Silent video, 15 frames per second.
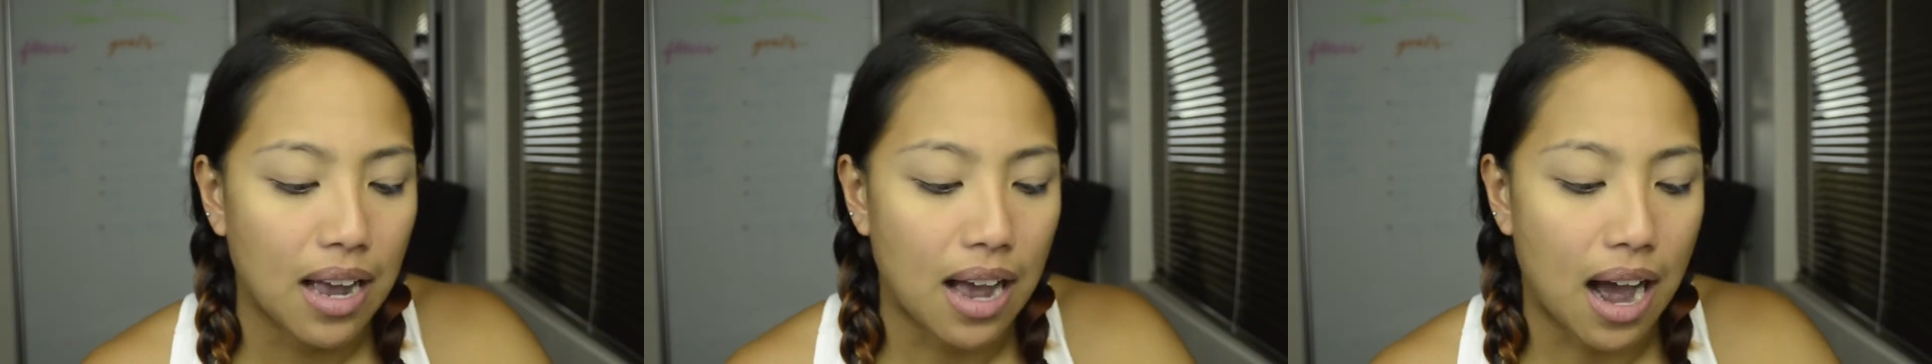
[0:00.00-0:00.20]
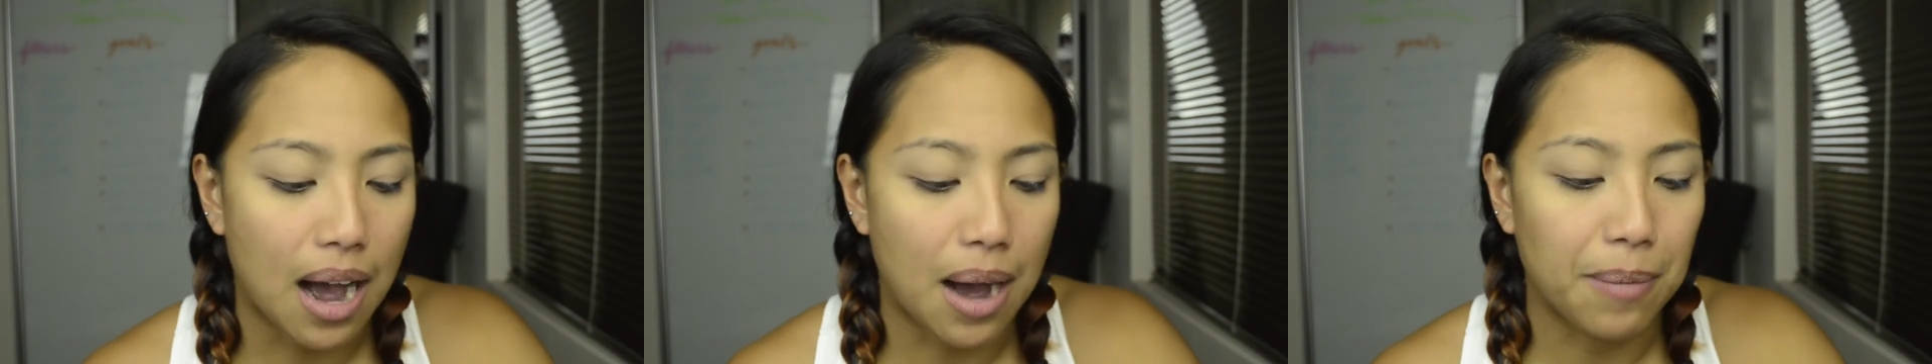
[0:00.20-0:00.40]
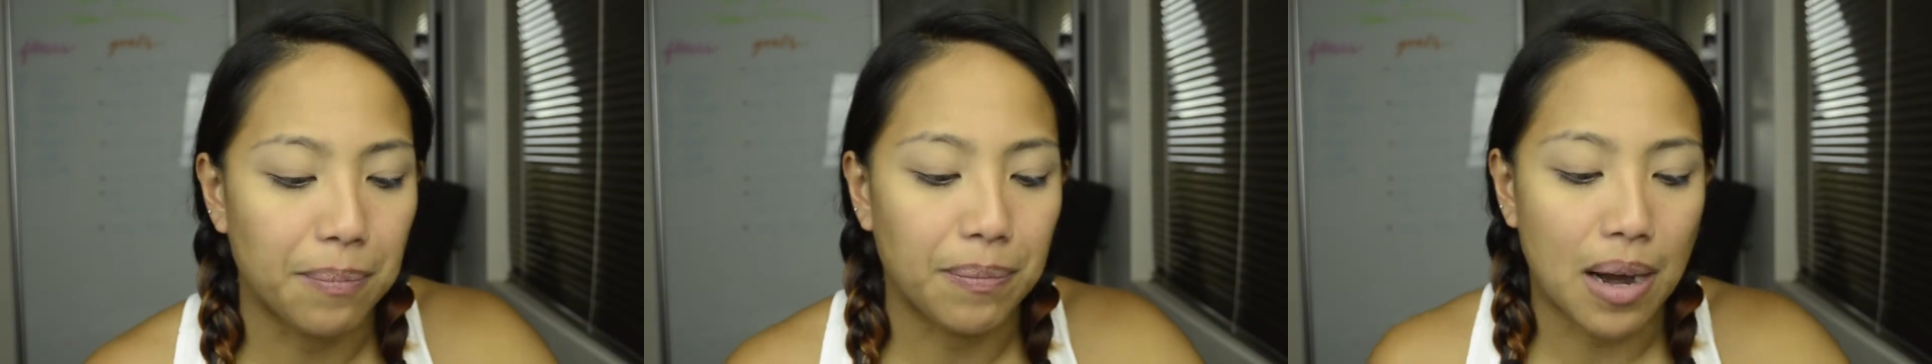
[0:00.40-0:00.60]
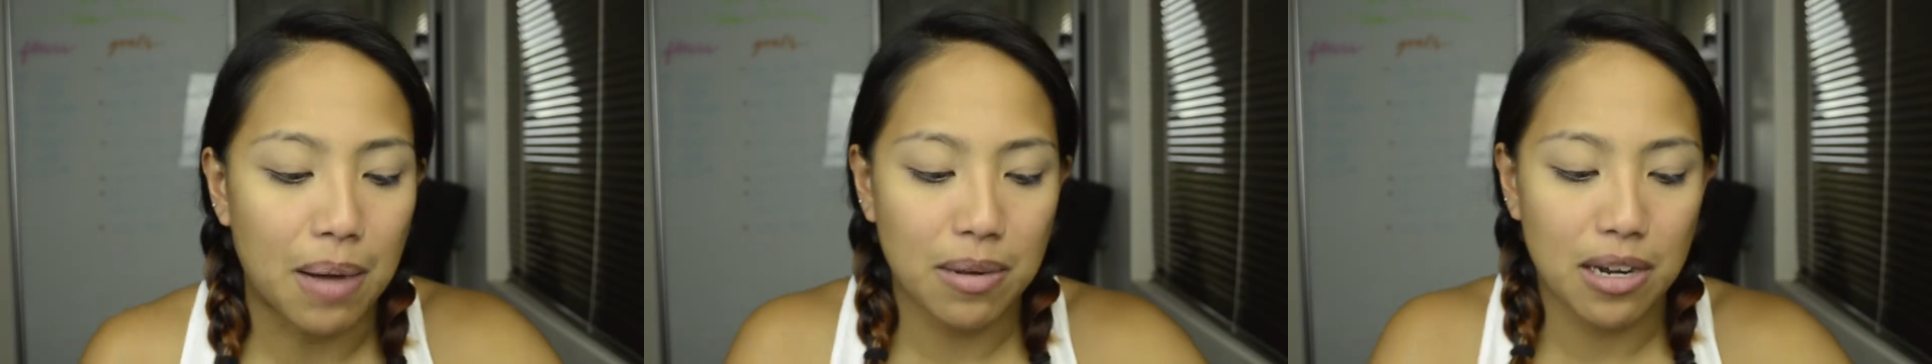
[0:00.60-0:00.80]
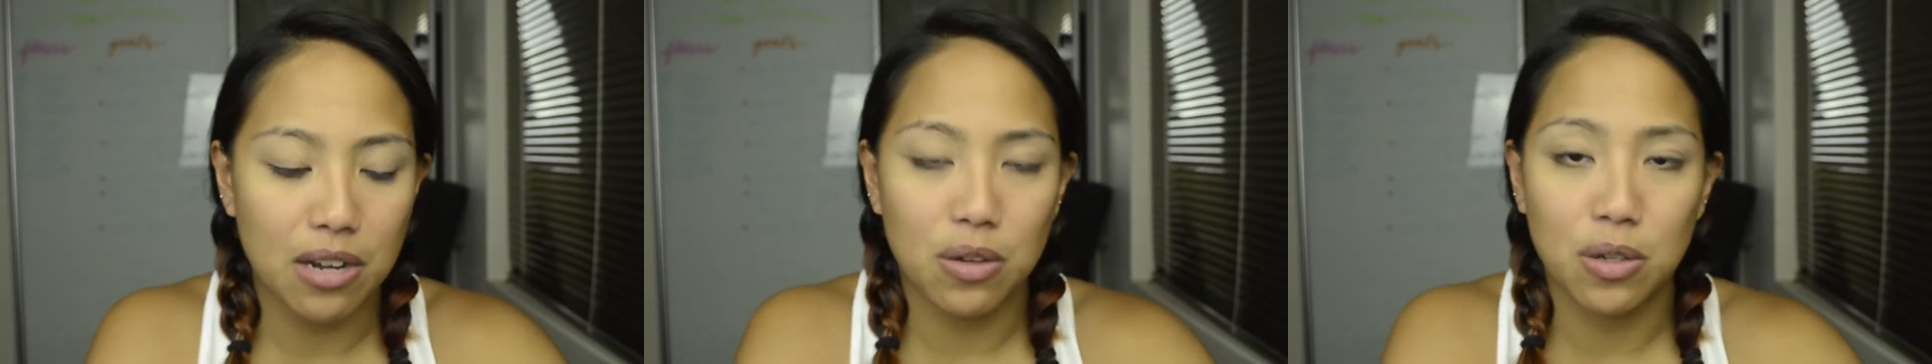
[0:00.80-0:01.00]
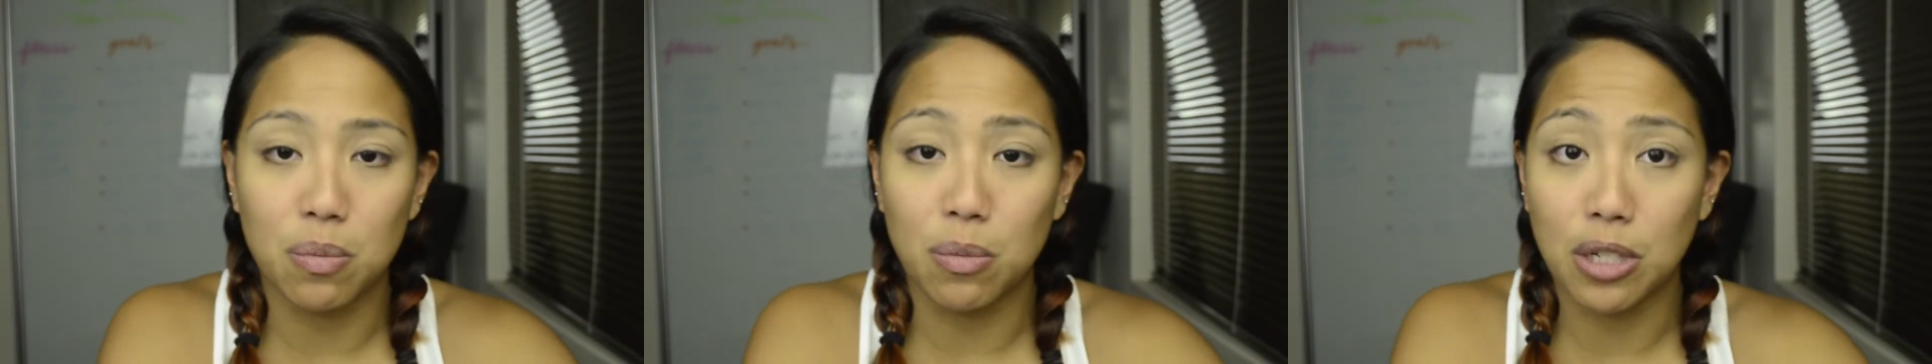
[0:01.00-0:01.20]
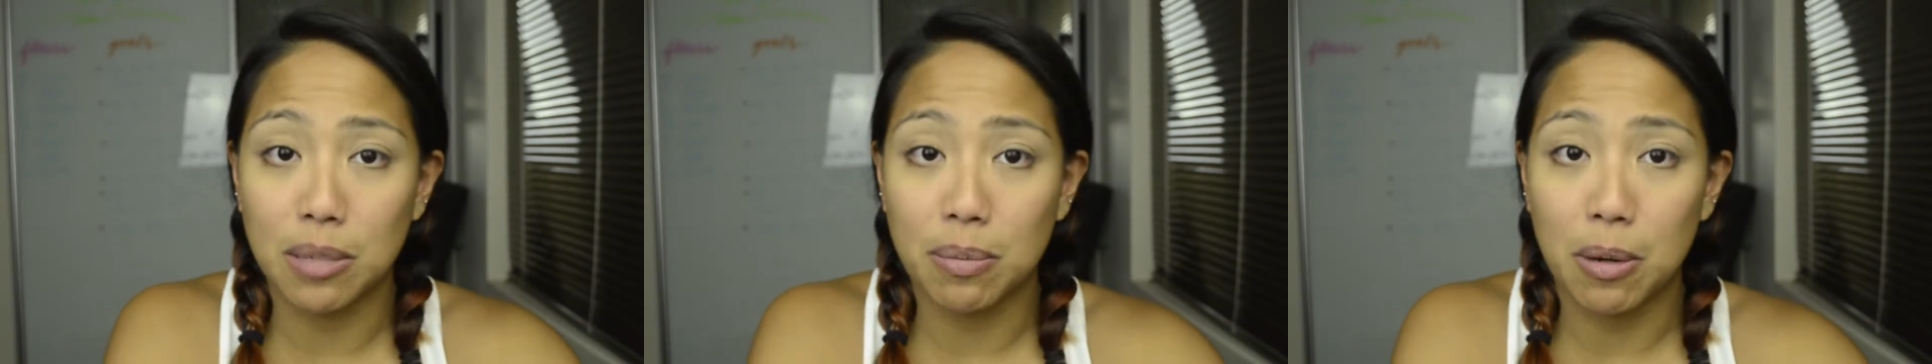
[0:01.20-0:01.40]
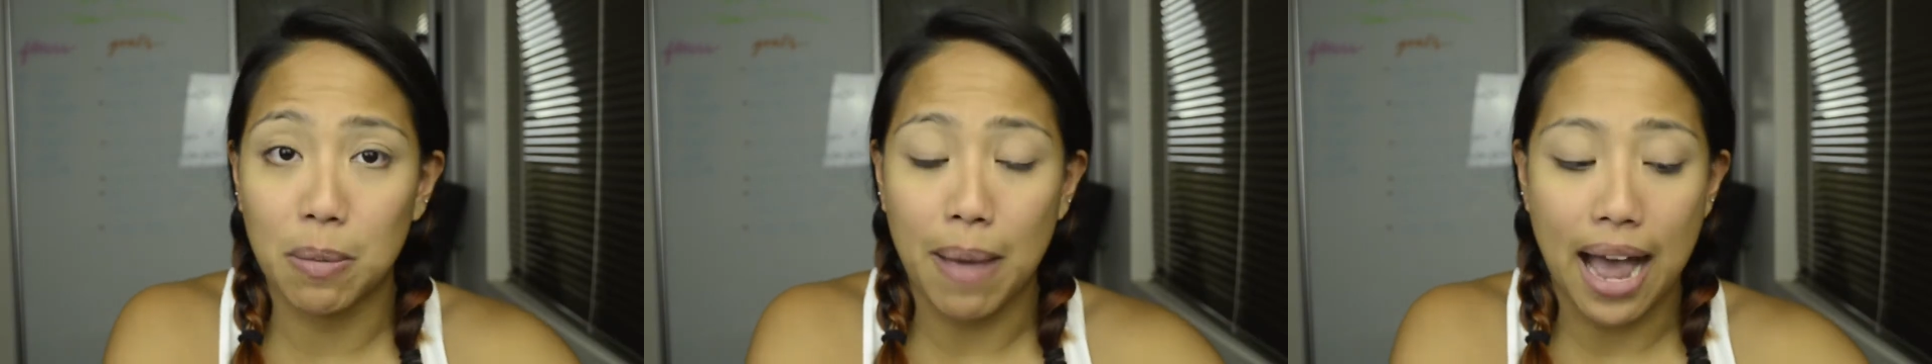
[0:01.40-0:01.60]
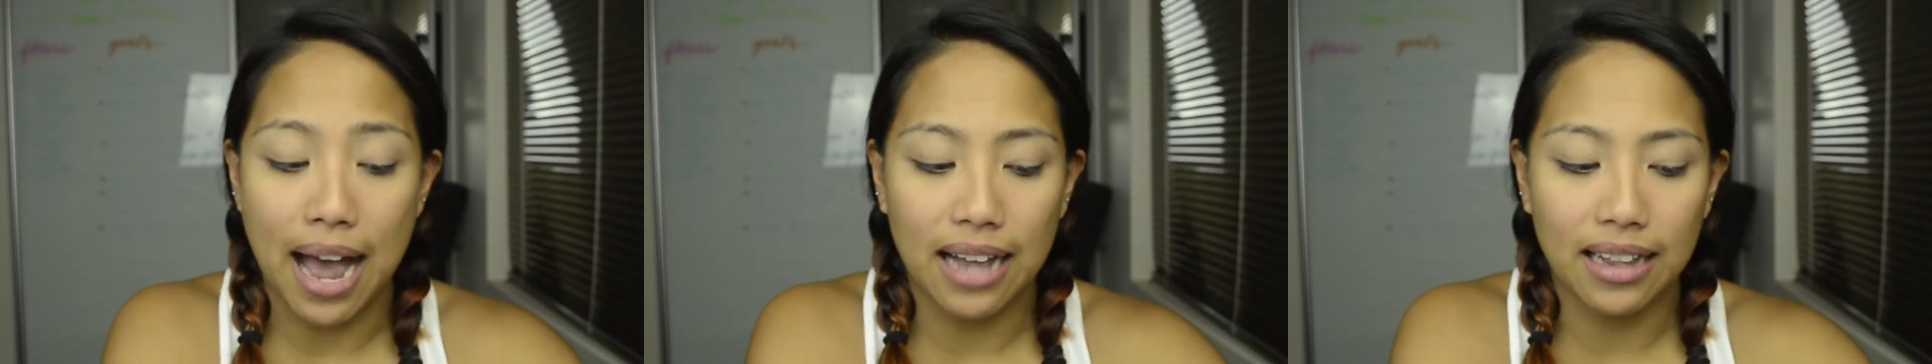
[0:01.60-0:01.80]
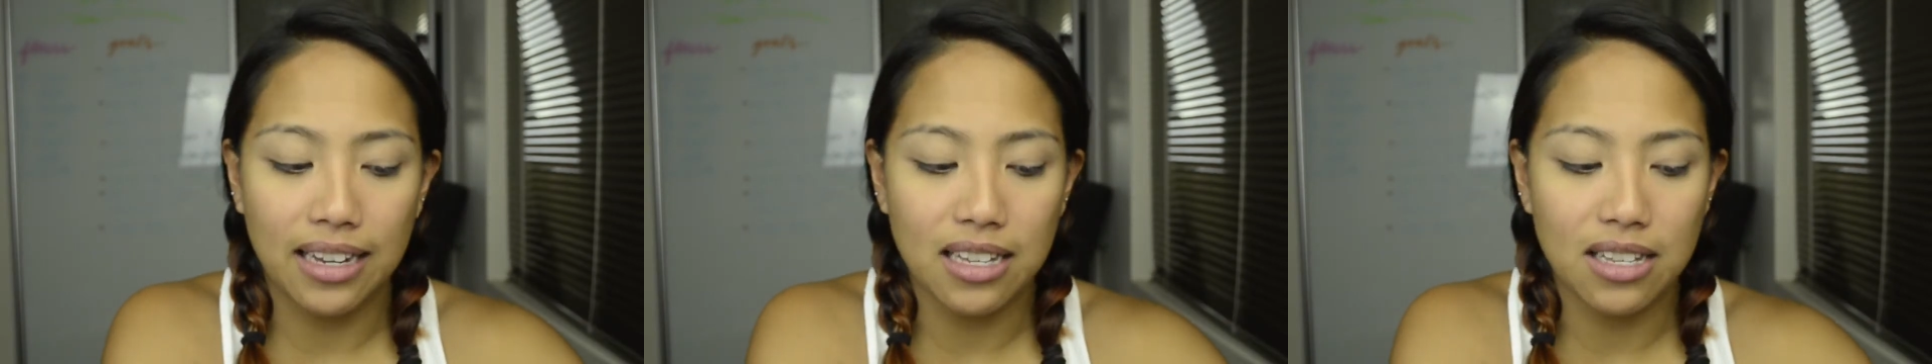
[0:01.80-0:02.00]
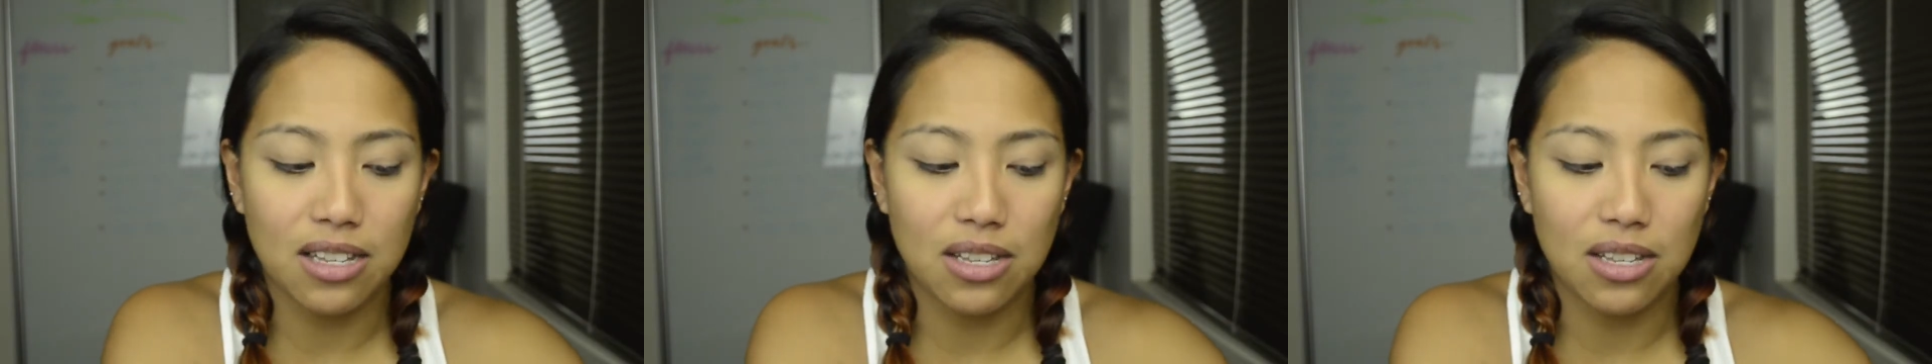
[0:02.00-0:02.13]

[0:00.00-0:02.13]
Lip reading: I'm going to use multiple palettes,